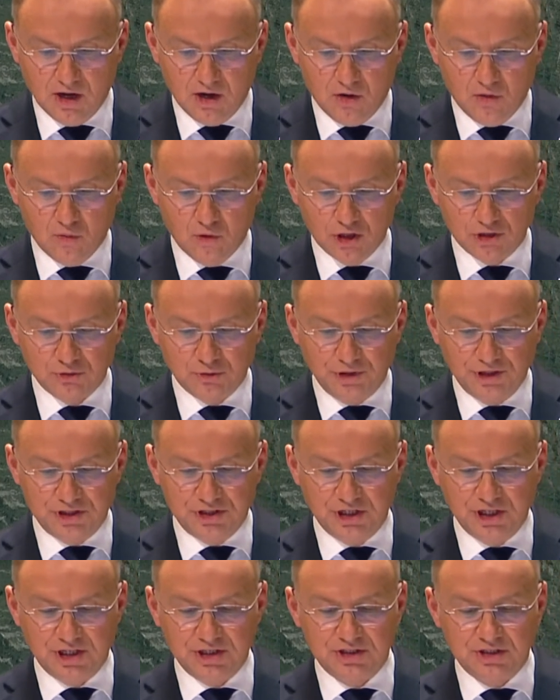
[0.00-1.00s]
What we
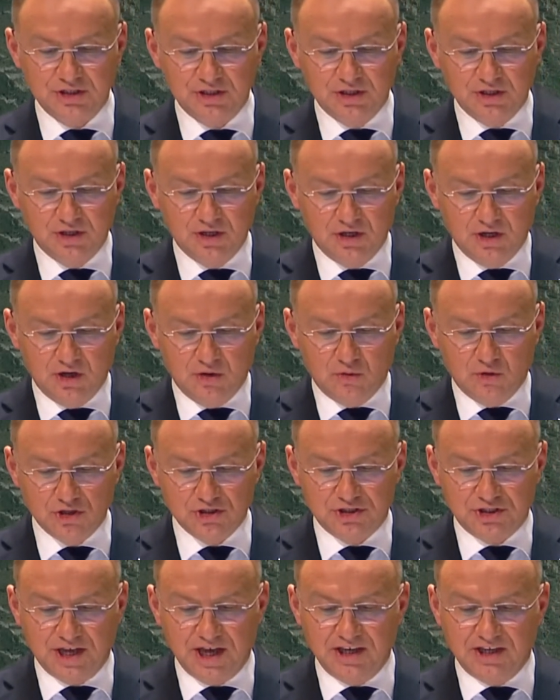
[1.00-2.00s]
did was
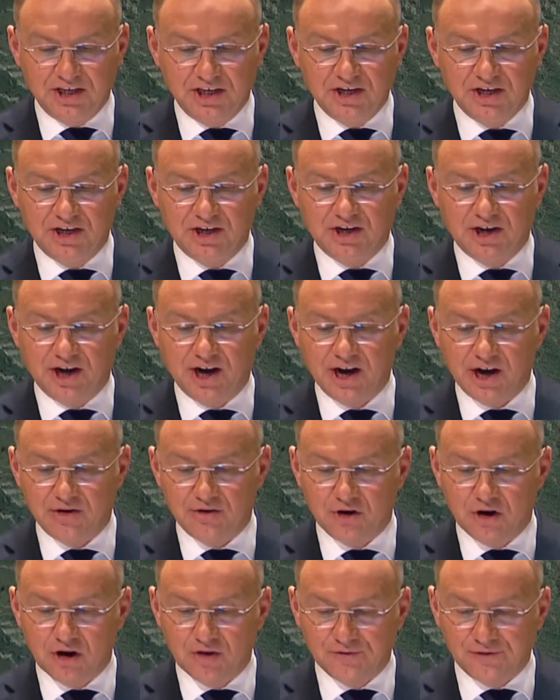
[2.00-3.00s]
taking care
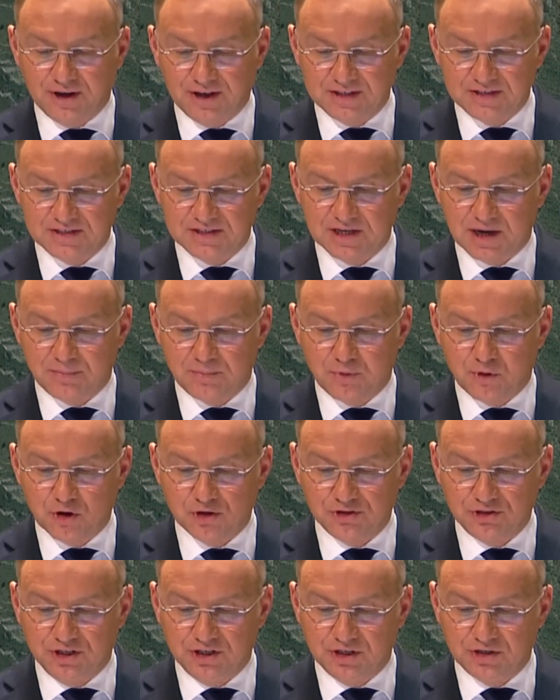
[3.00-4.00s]
of and
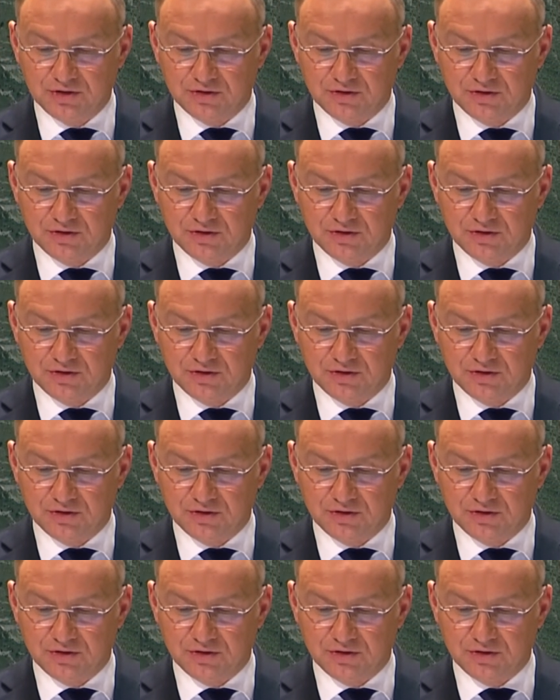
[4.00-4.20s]
supporting